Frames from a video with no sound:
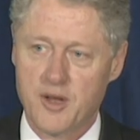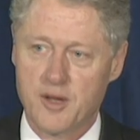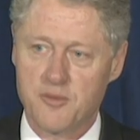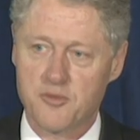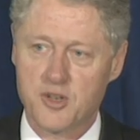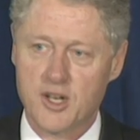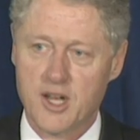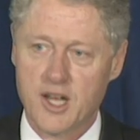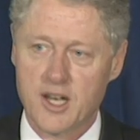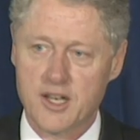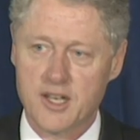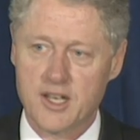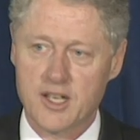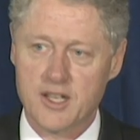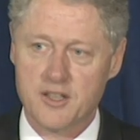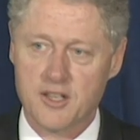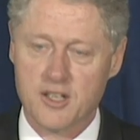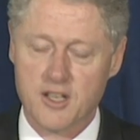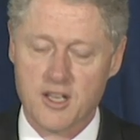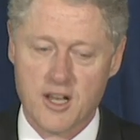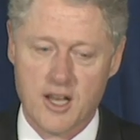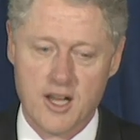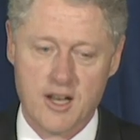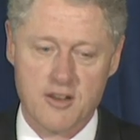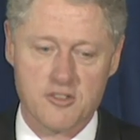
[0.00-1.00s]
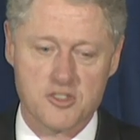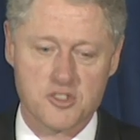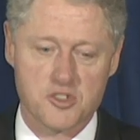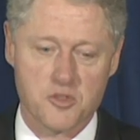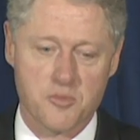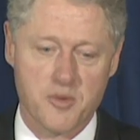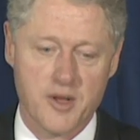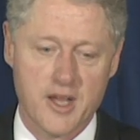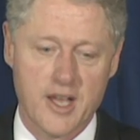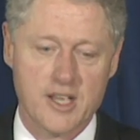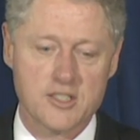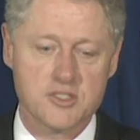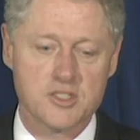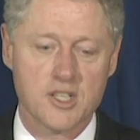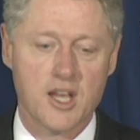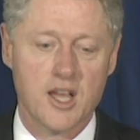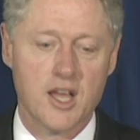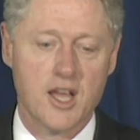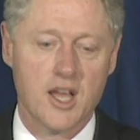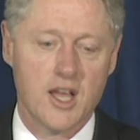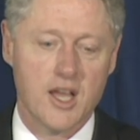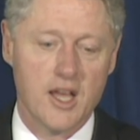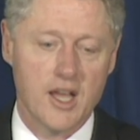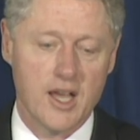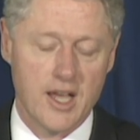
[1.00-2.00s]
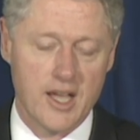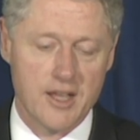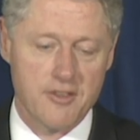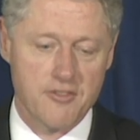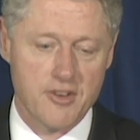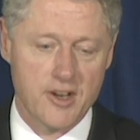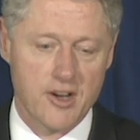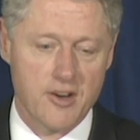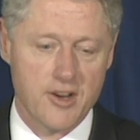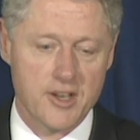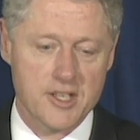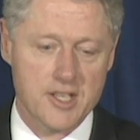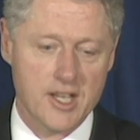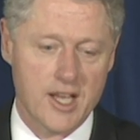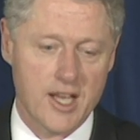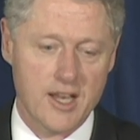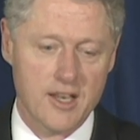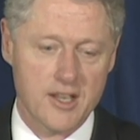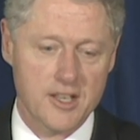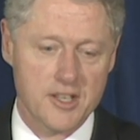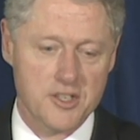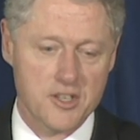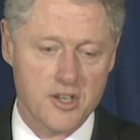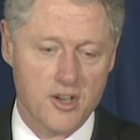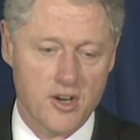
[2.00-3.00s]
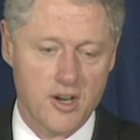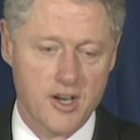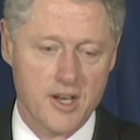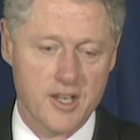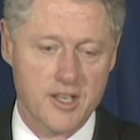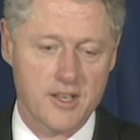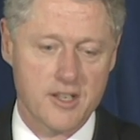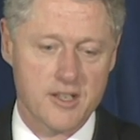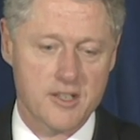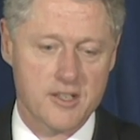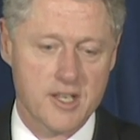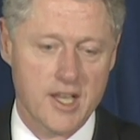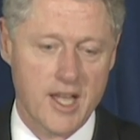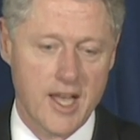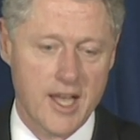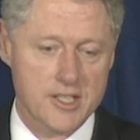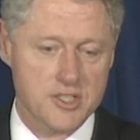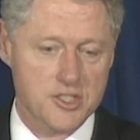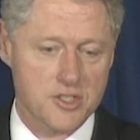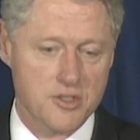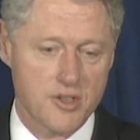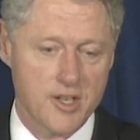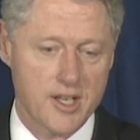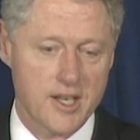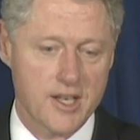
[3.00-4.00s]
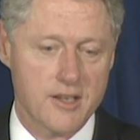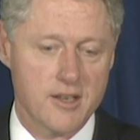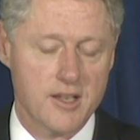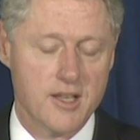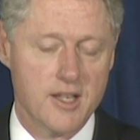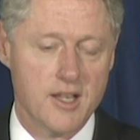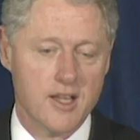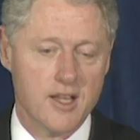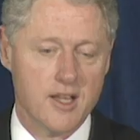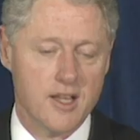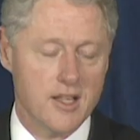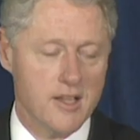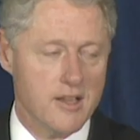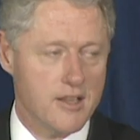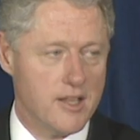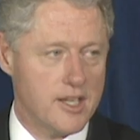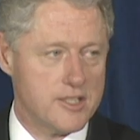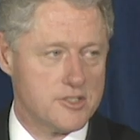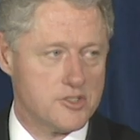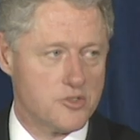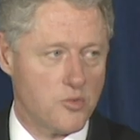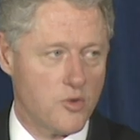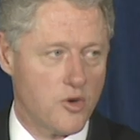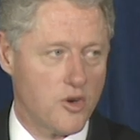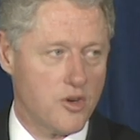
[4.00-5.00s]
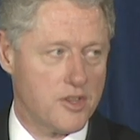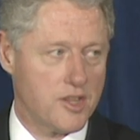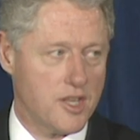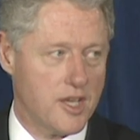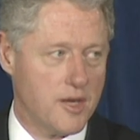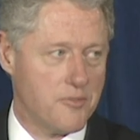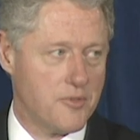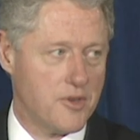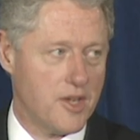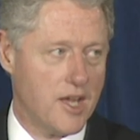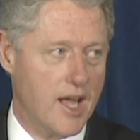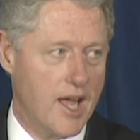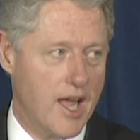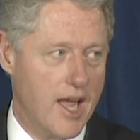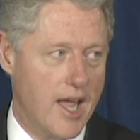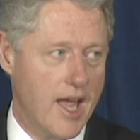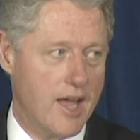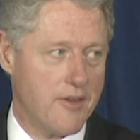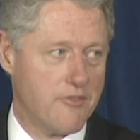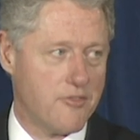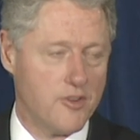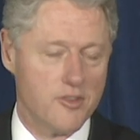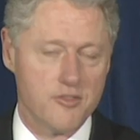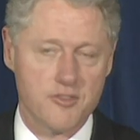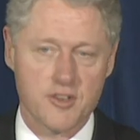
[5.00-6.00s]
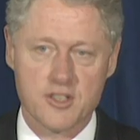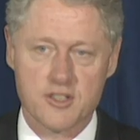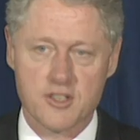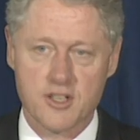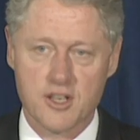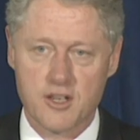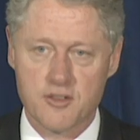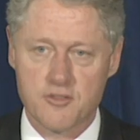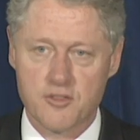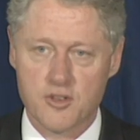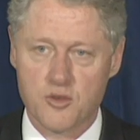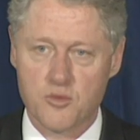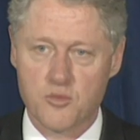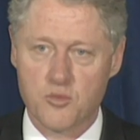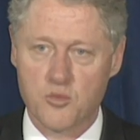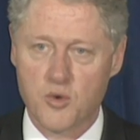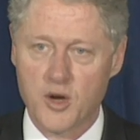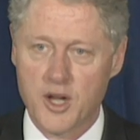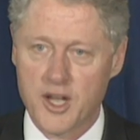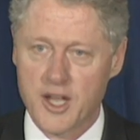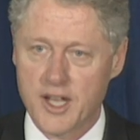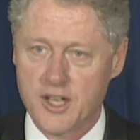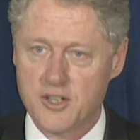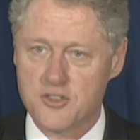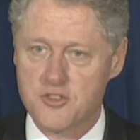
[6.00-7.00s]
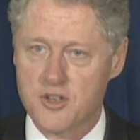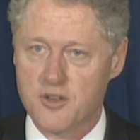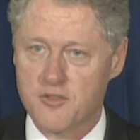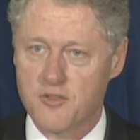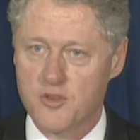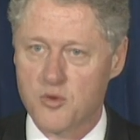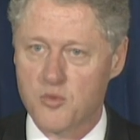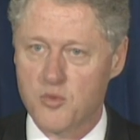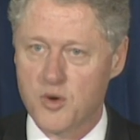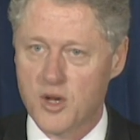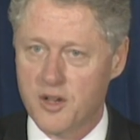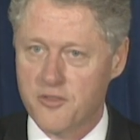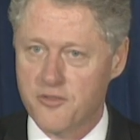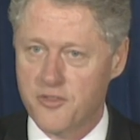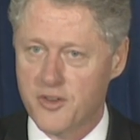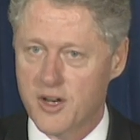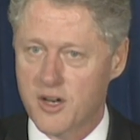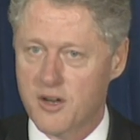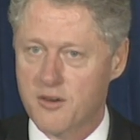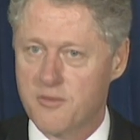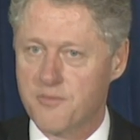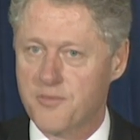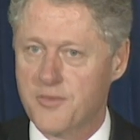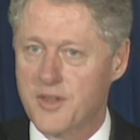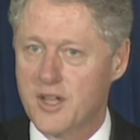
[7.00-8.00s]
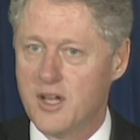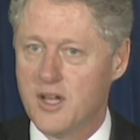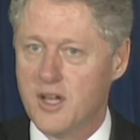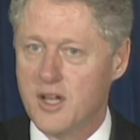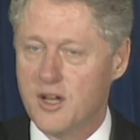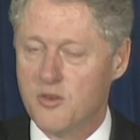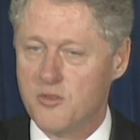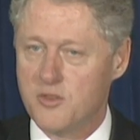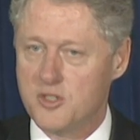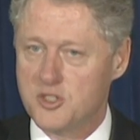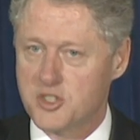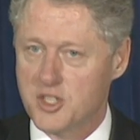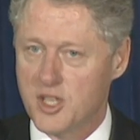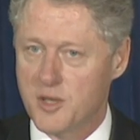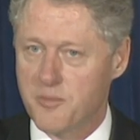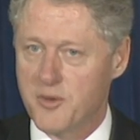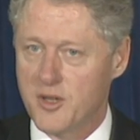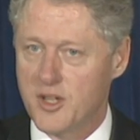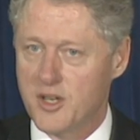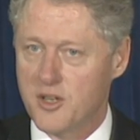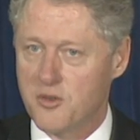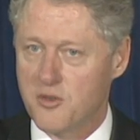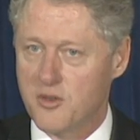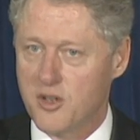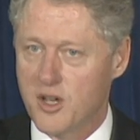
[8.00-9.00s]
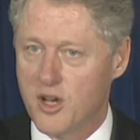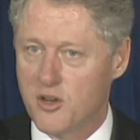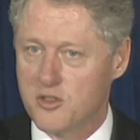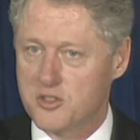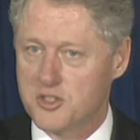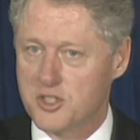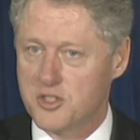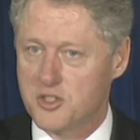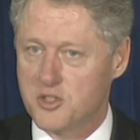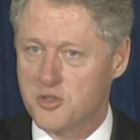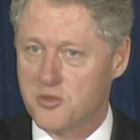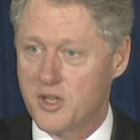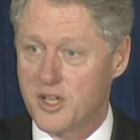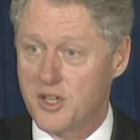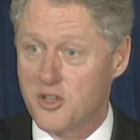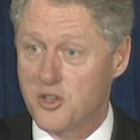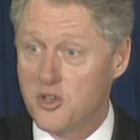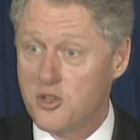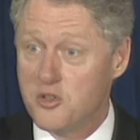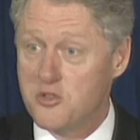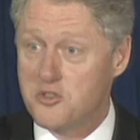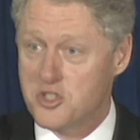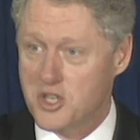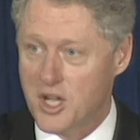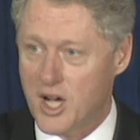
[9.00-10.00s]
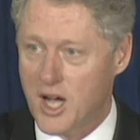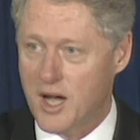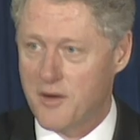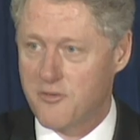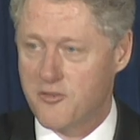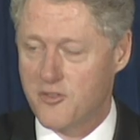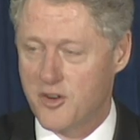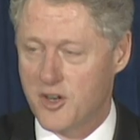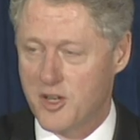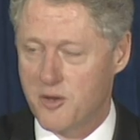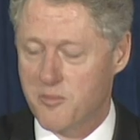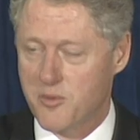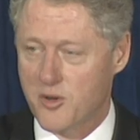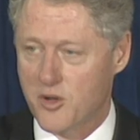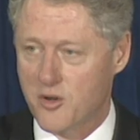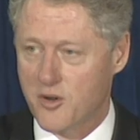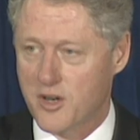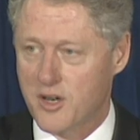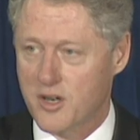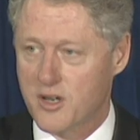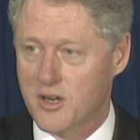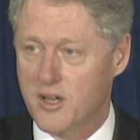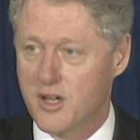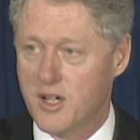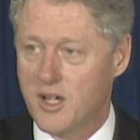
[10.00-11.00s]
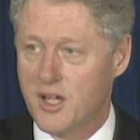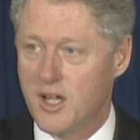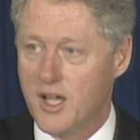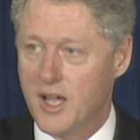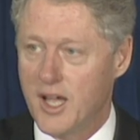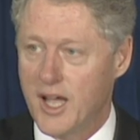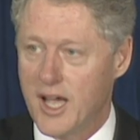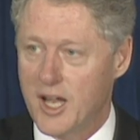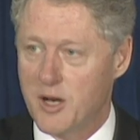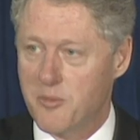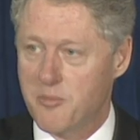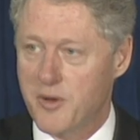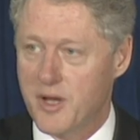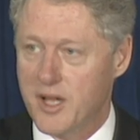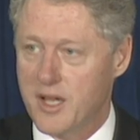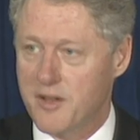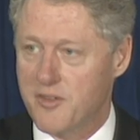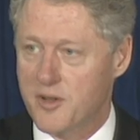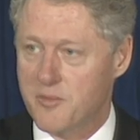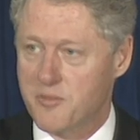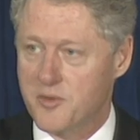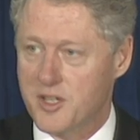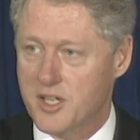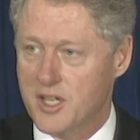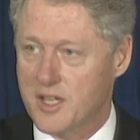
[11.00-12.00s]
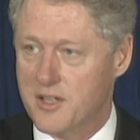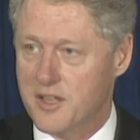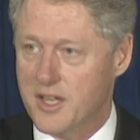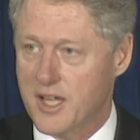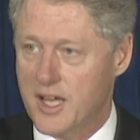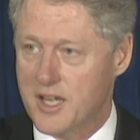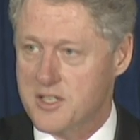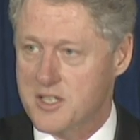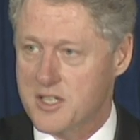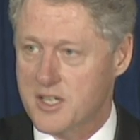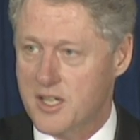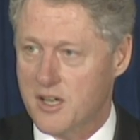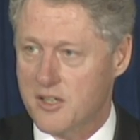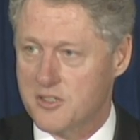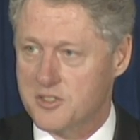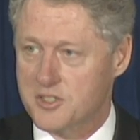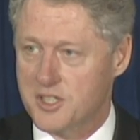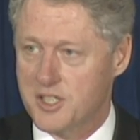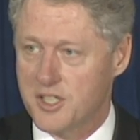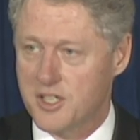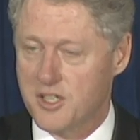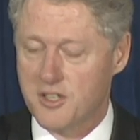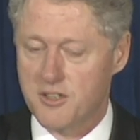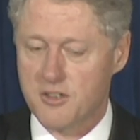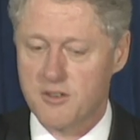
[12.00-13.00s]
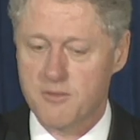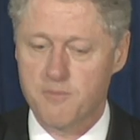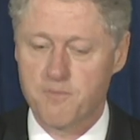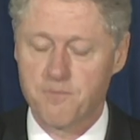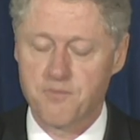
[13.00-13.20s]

I'm trying to get the Congress to pass a very tightly targeted tax credit that's worth up to half of a wage of a welfare recipient who goes into a new job for an employer at a pay of up to $10,000 a year.